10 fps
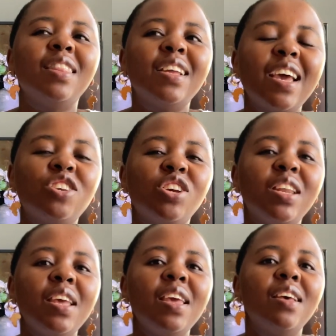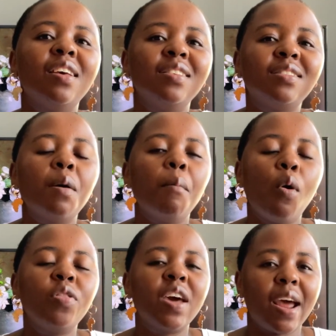actually is the
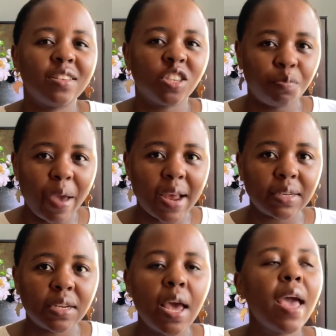more that I spend.